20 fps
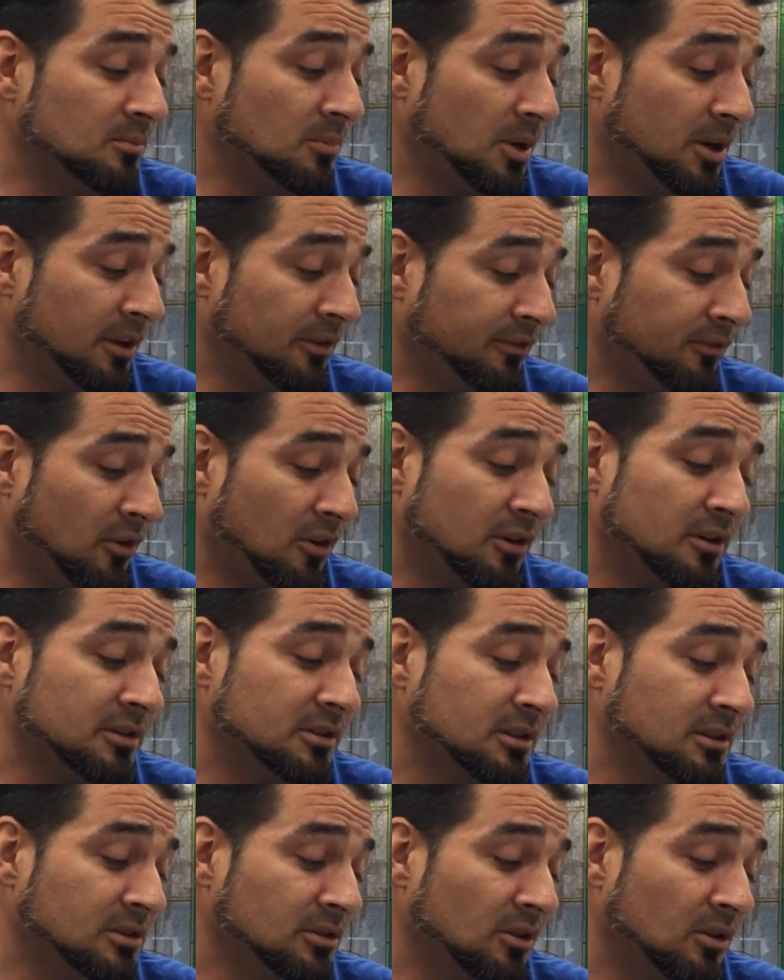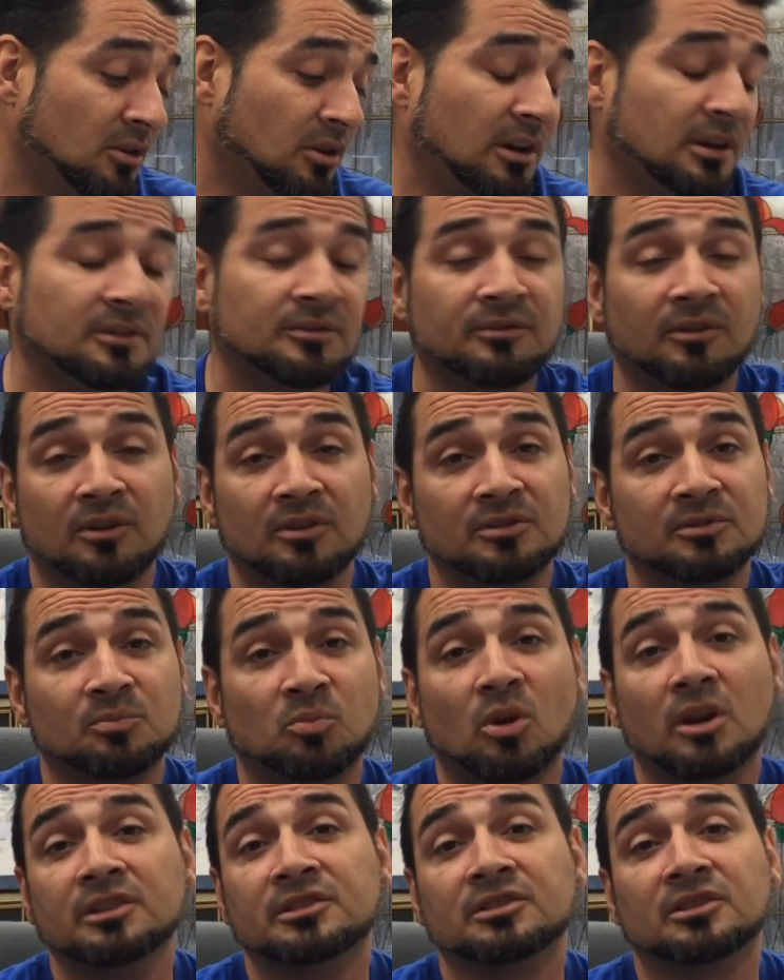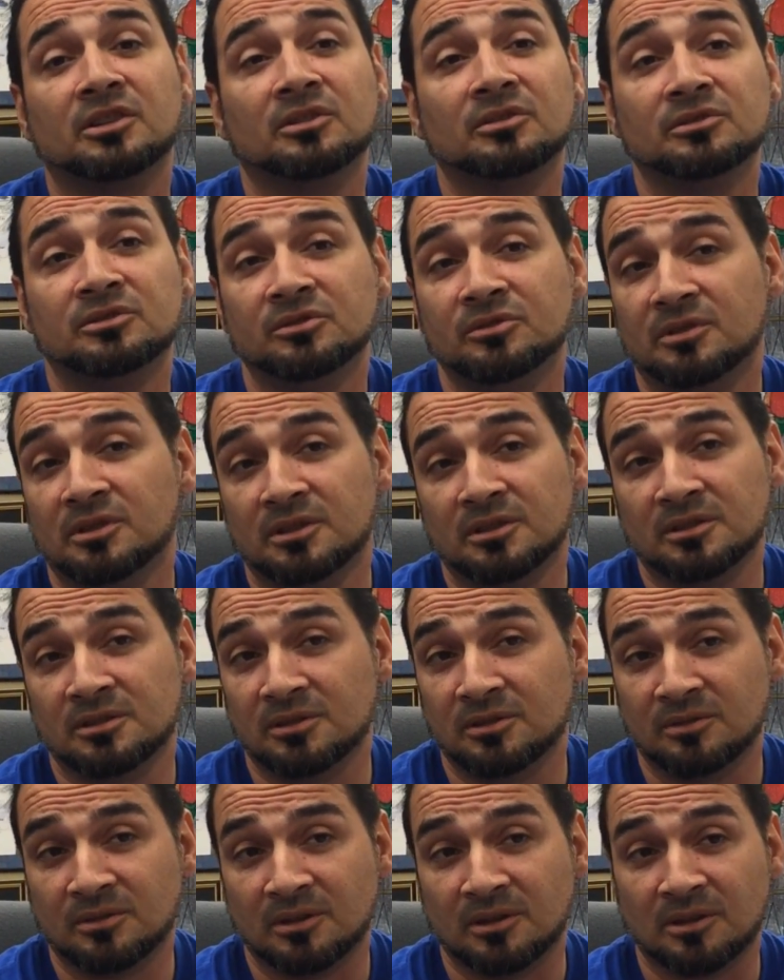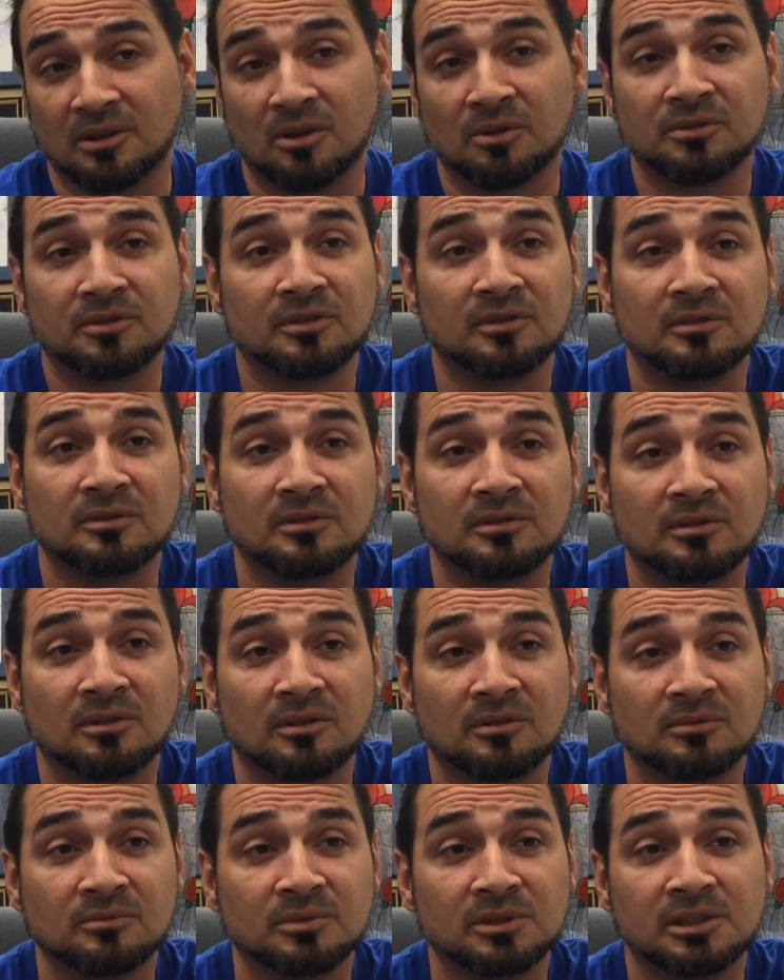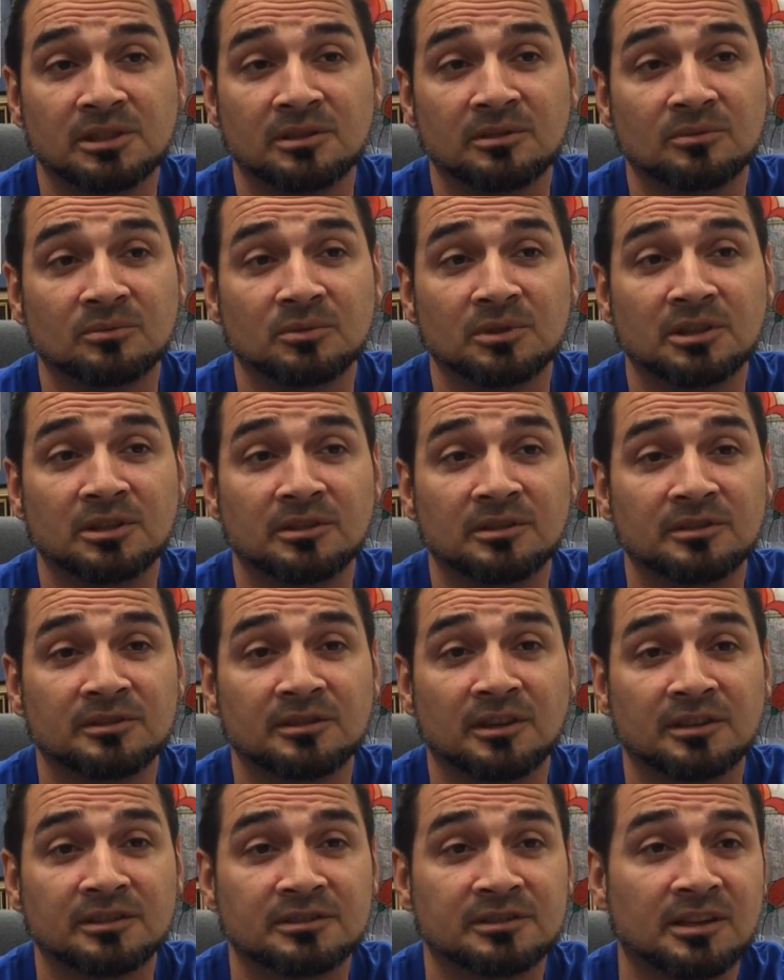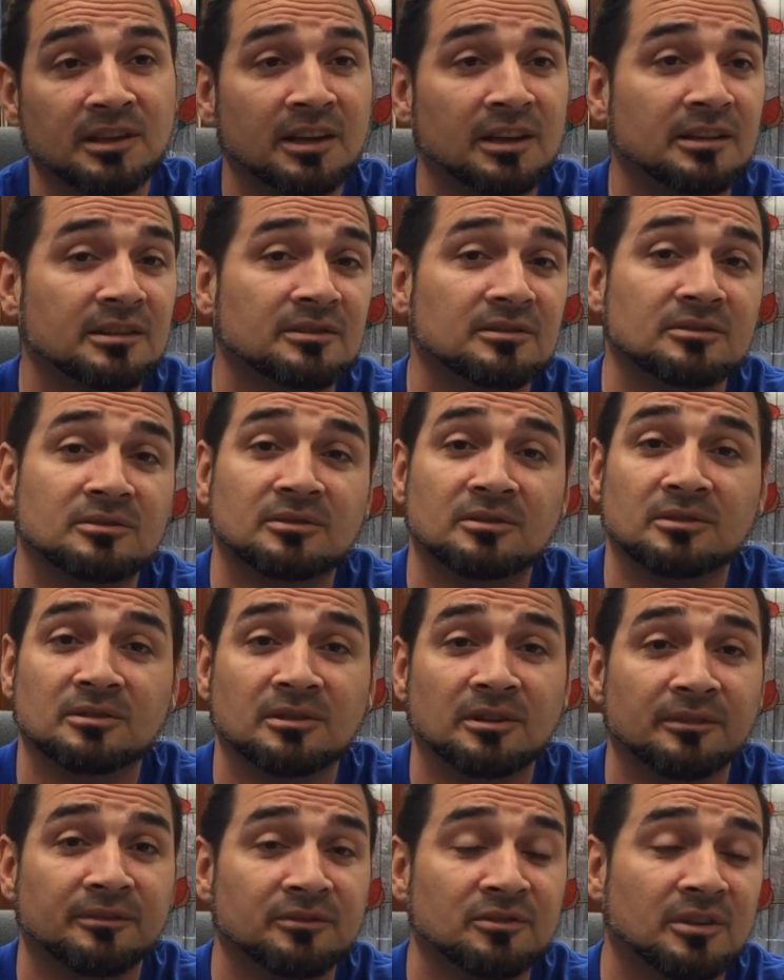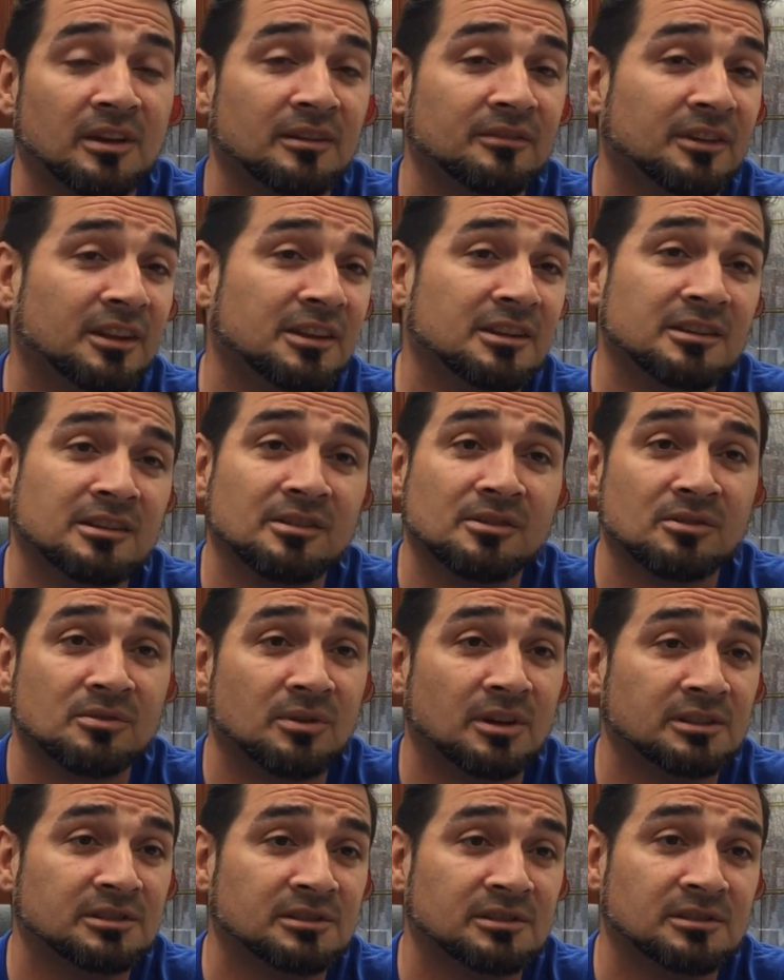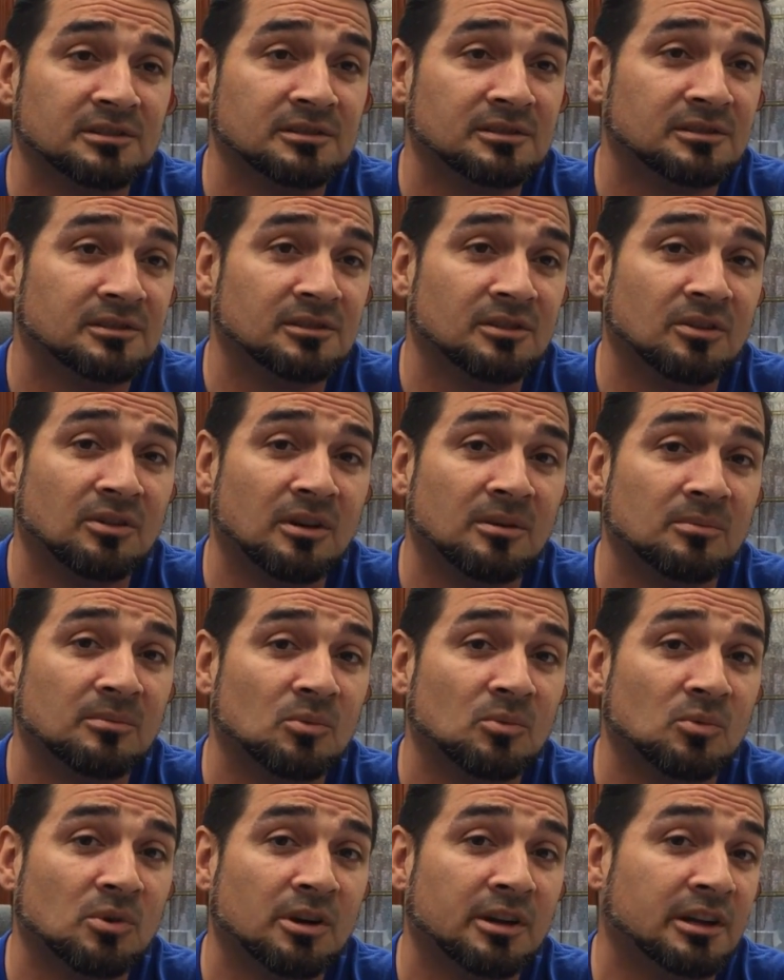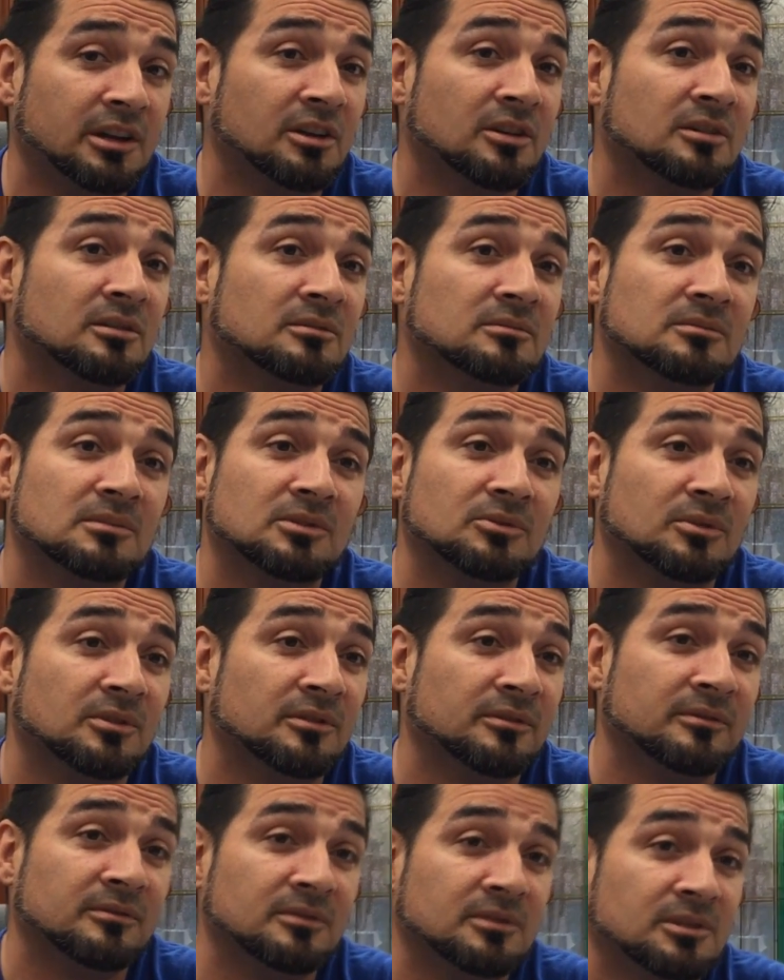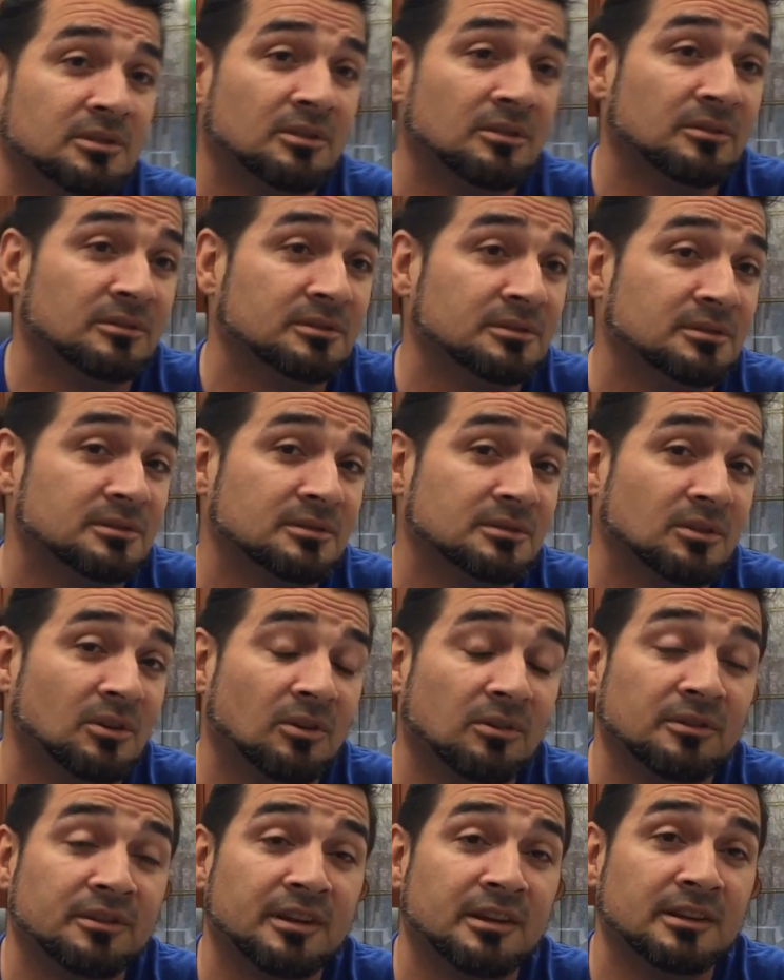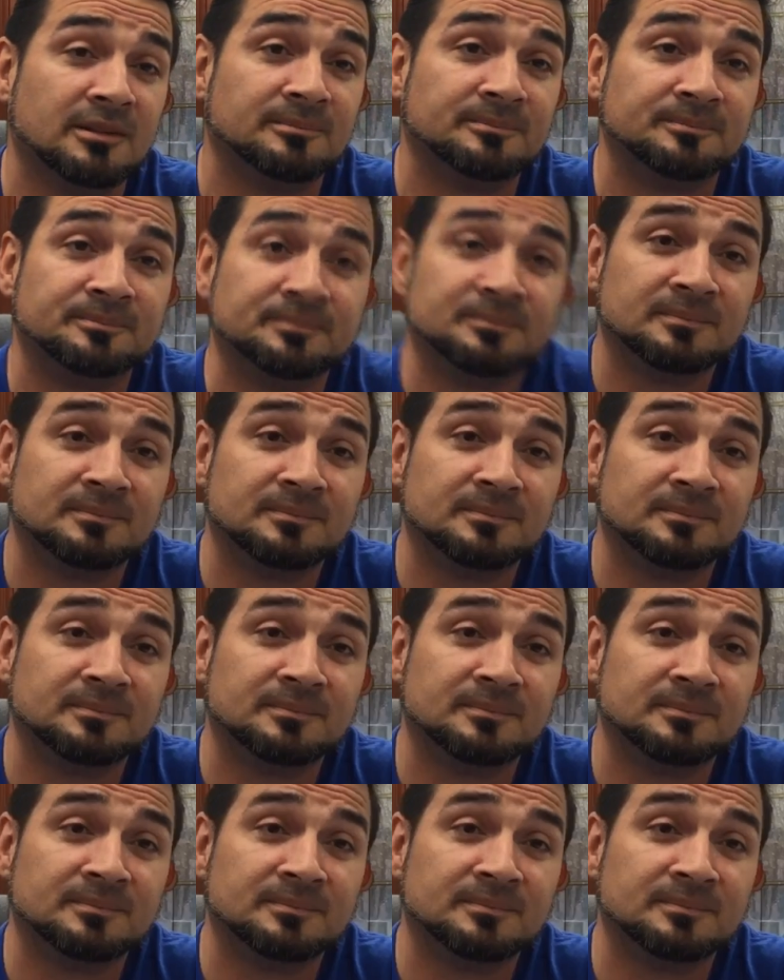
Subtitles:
But as far as price goes, you can go to we can discuss that, or if you have any other questions, we're here. It's all the time.